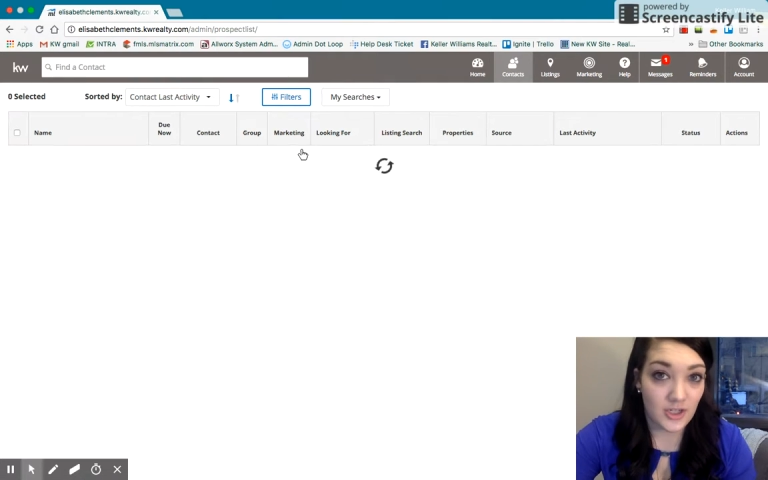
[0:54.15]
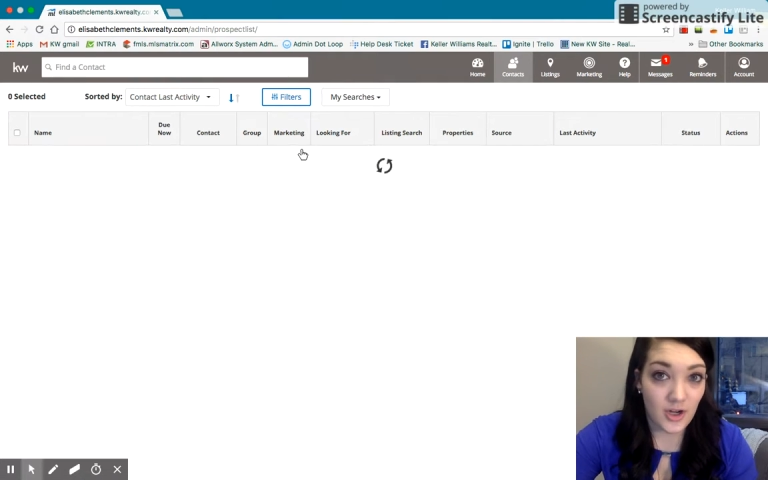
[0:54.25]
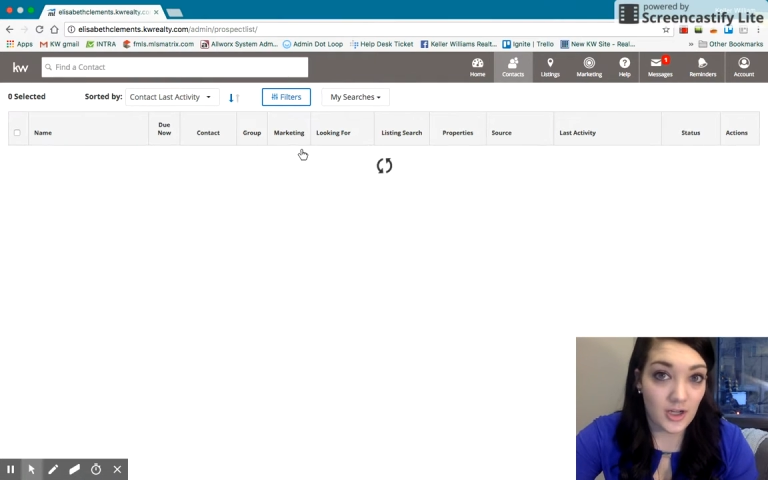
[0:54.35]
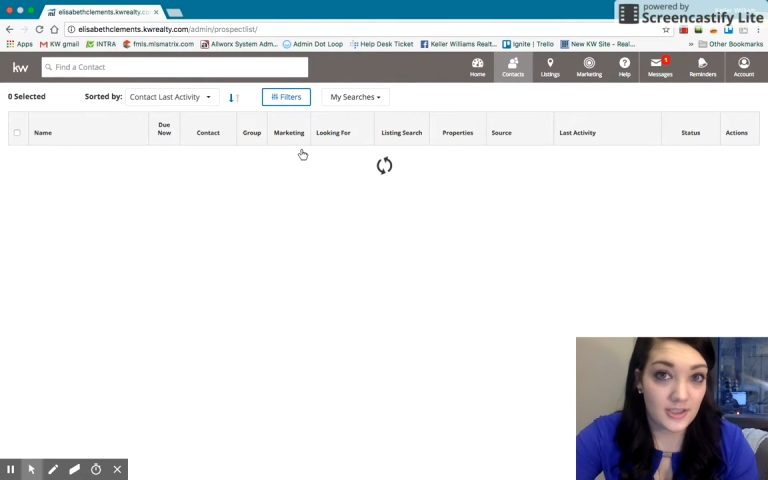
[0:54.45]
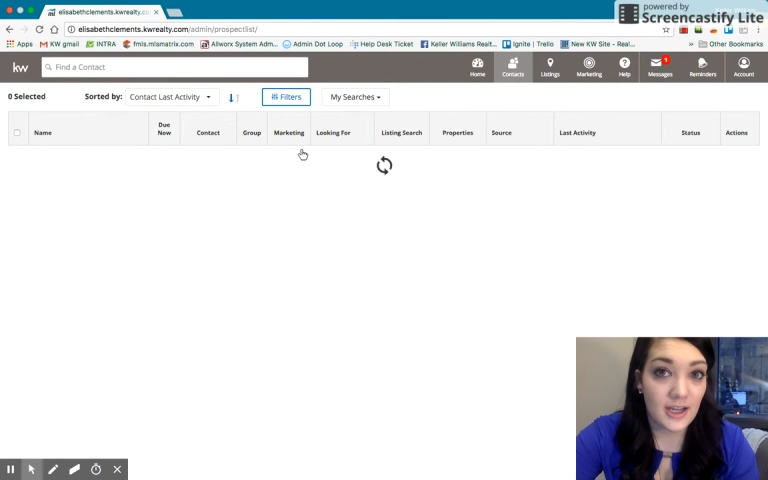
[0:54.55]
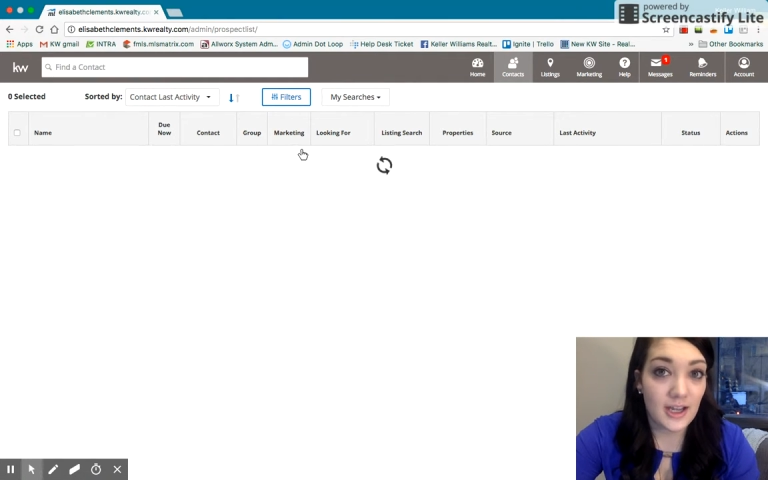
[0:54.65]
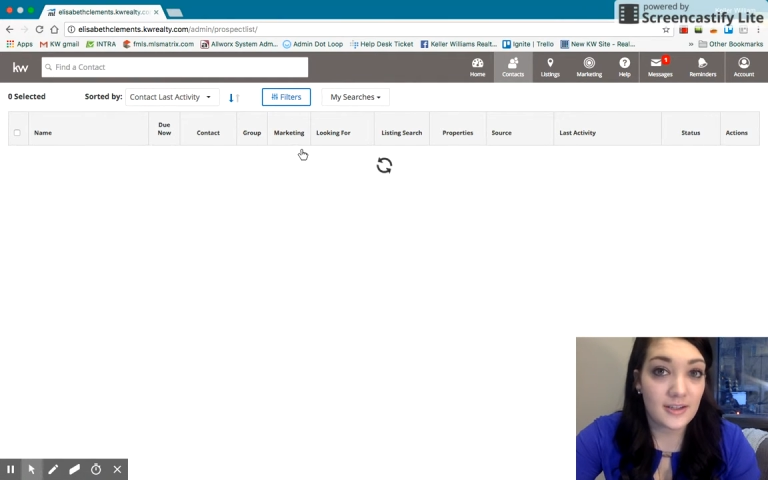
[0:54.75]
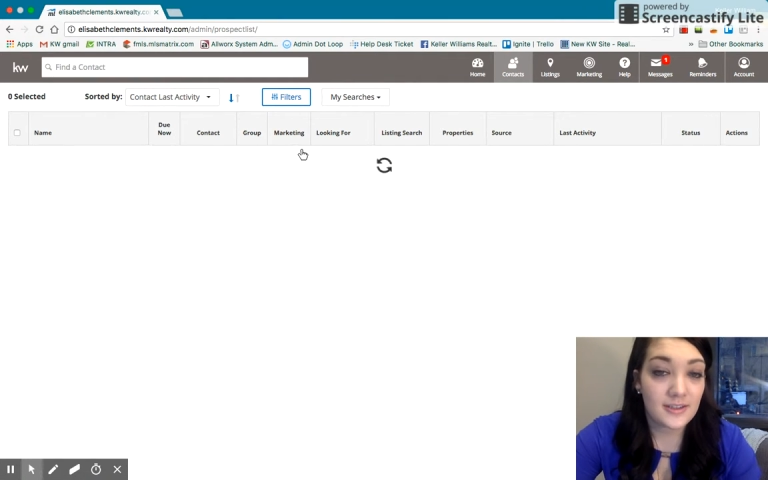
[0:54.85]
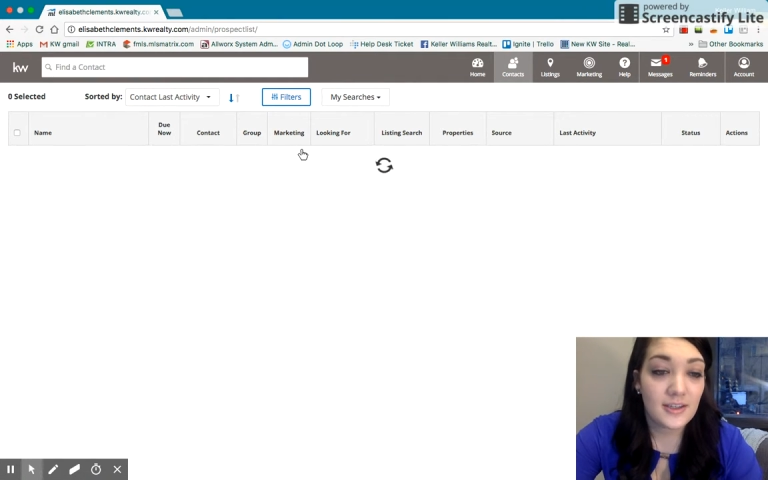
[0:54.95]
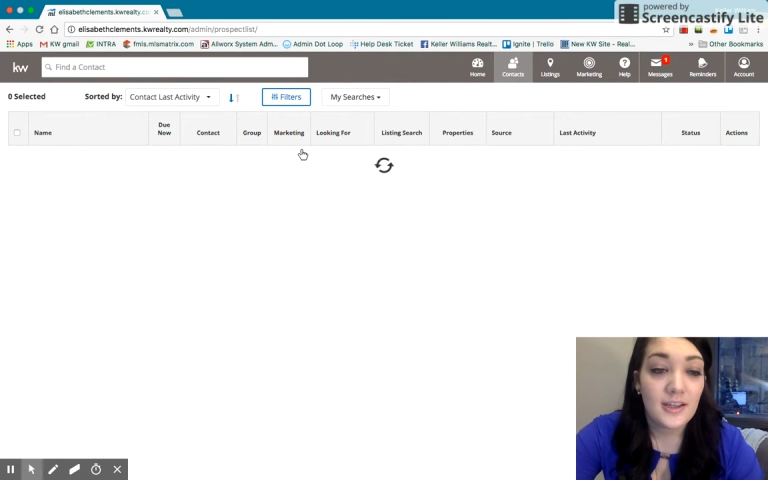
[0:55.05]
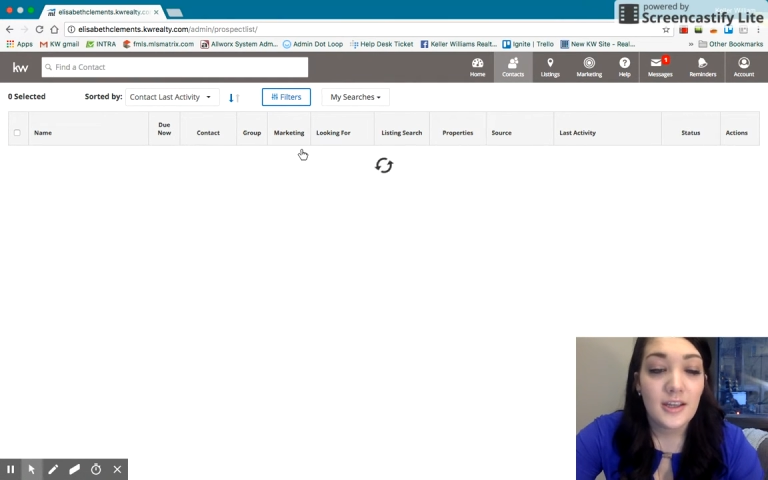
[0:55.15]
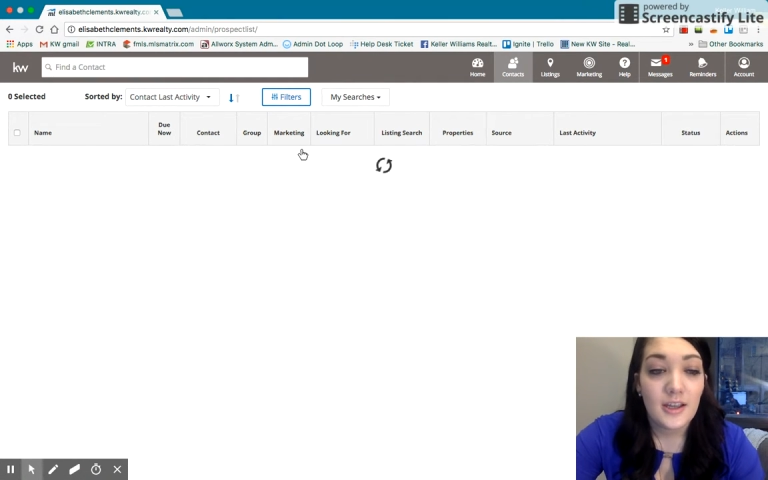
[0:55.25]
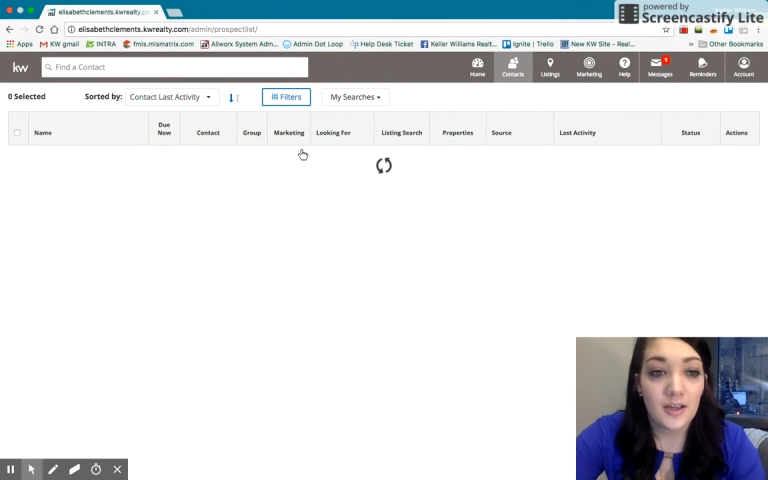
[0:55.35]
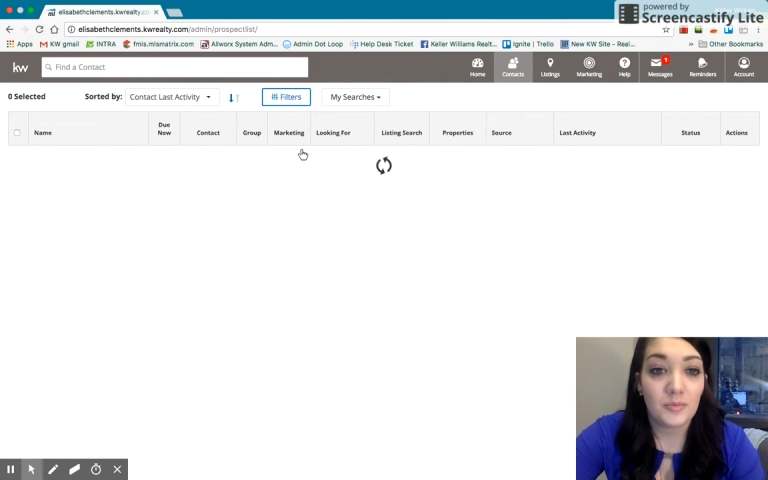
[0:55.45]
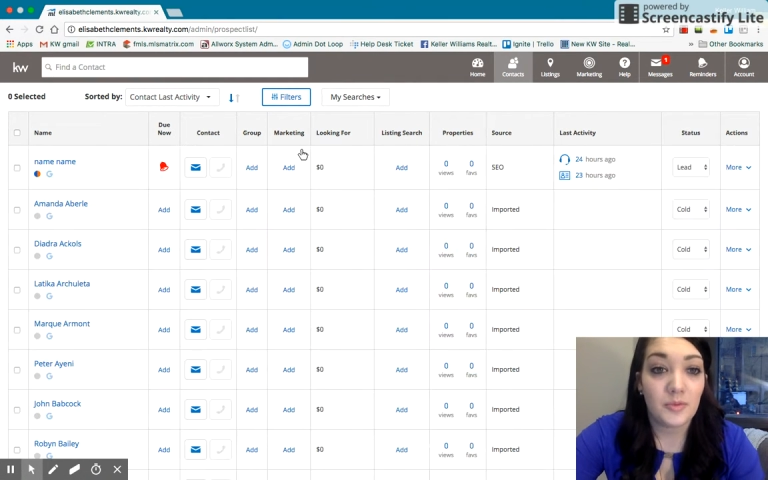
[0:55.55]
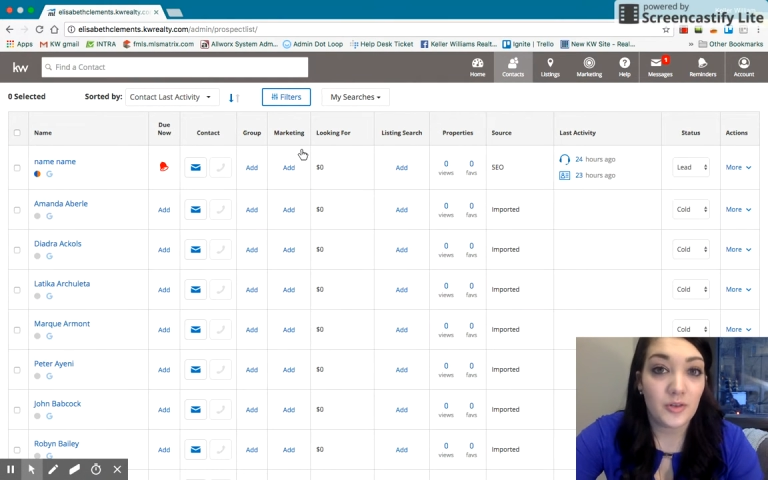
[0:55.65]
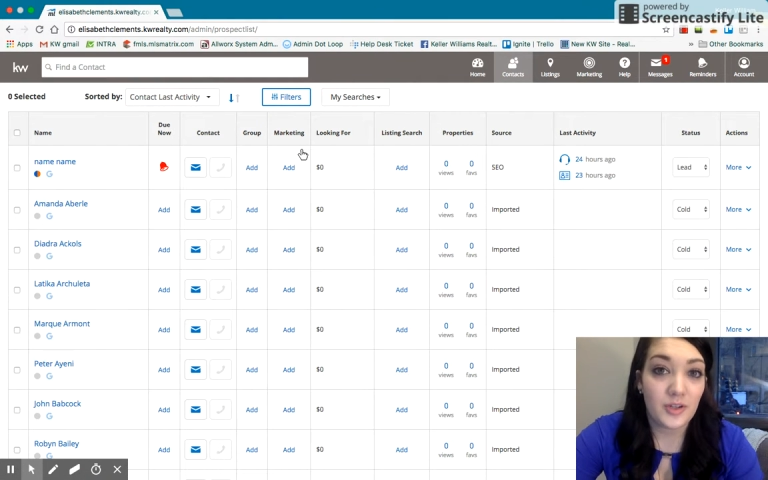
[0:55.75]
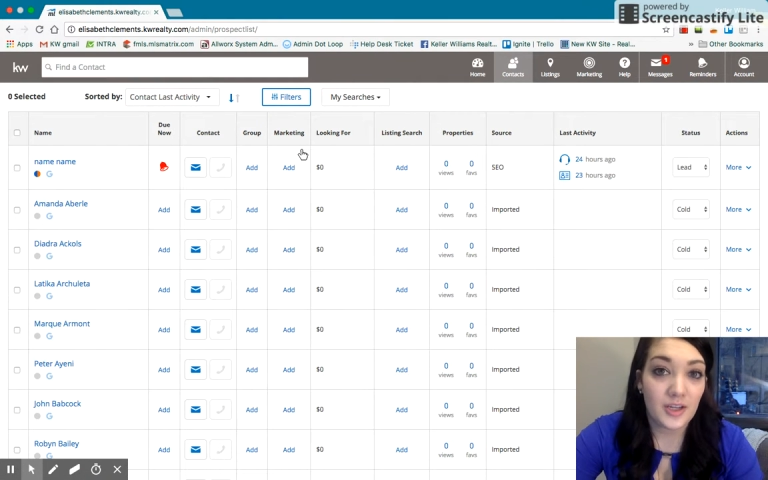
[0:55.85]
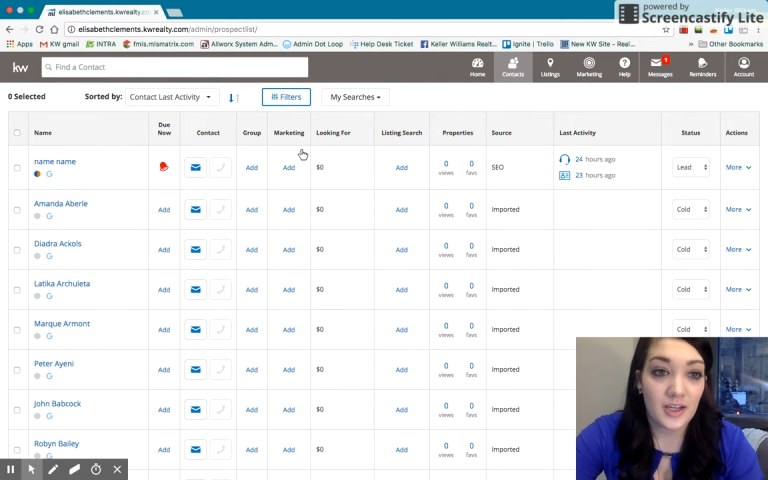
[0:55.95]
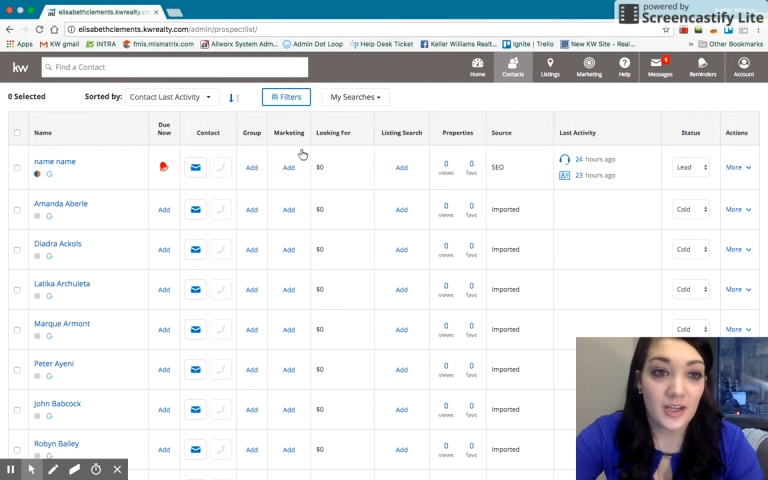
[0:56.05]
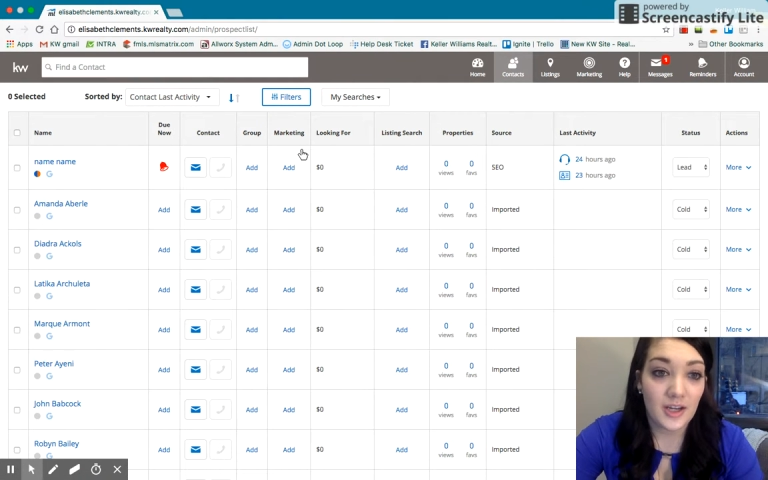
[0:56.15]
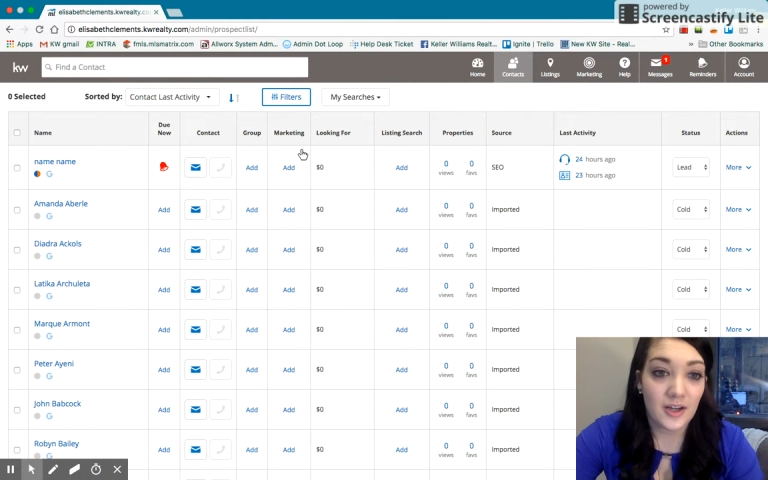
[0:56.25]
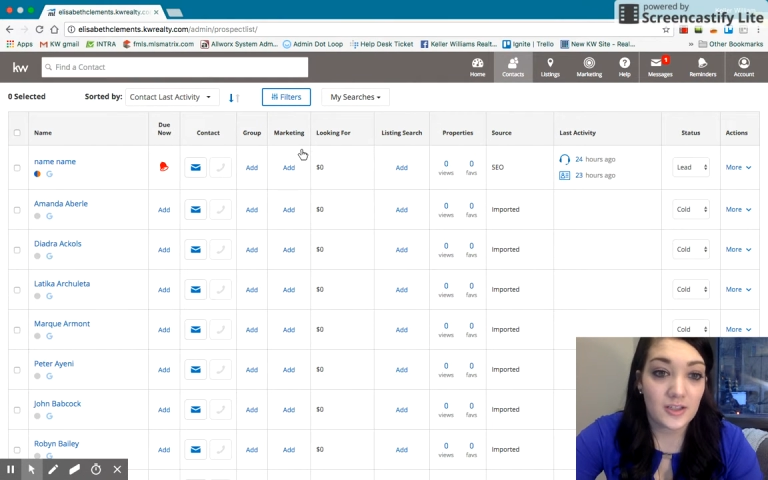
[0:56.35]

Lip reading: contacts loaded in here.